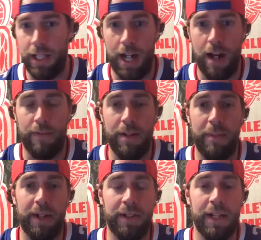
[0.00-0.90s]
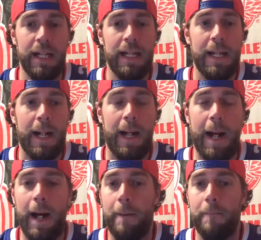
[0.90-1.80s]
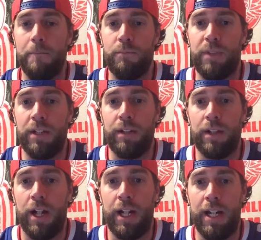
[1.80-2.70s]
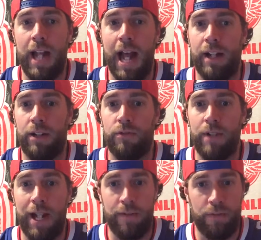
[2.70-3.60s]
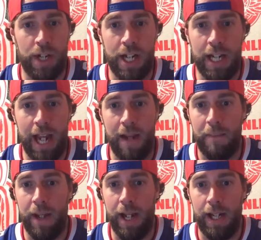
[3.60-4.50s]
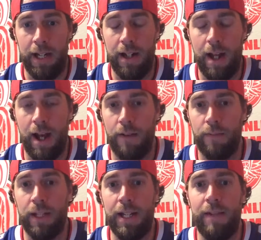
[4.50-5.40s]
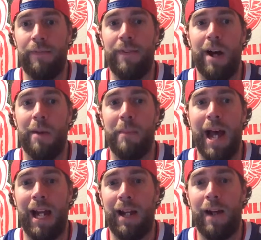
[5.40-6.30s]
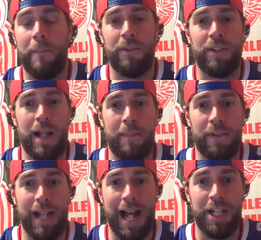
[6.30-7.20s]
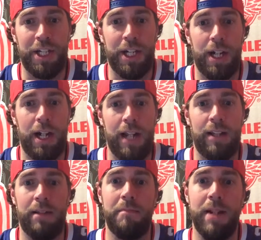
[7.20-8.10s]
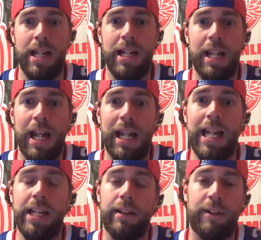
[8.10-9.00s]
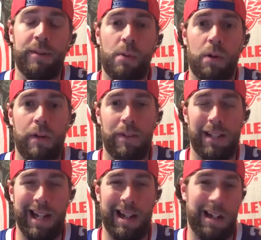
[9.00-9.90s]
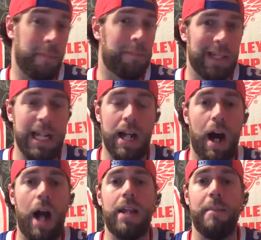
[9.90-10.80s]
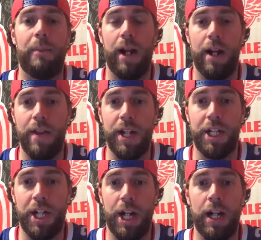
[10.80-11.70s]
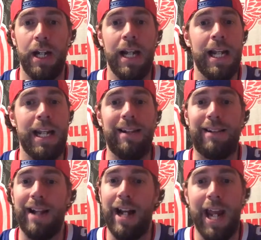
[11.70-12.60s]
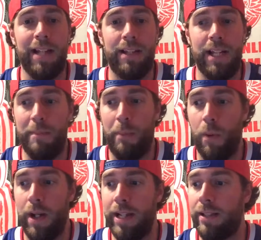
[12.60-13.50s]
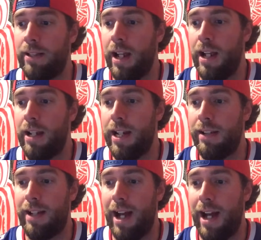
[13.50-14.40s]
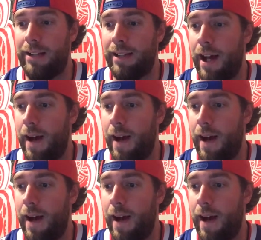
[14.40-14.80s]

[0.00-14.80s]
say, not rebuild. Dylan Larkin had a great rookie campaign, really fell back a couple steps last year, and to me, he looks more of a complete hockey player this year. He's got 18 points. He's got